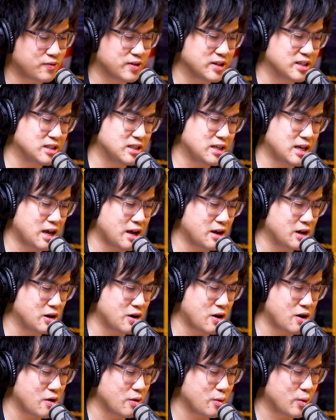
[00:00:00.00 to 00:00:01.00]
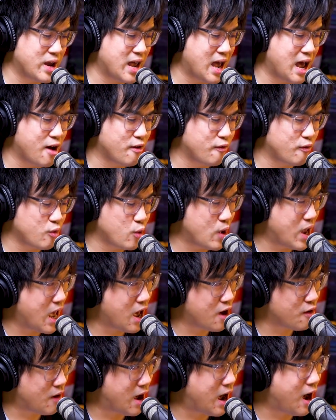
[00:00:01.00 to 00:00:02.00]
of us, you know, we have
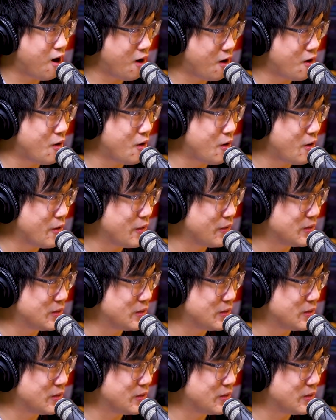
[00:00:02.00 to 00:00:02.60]
our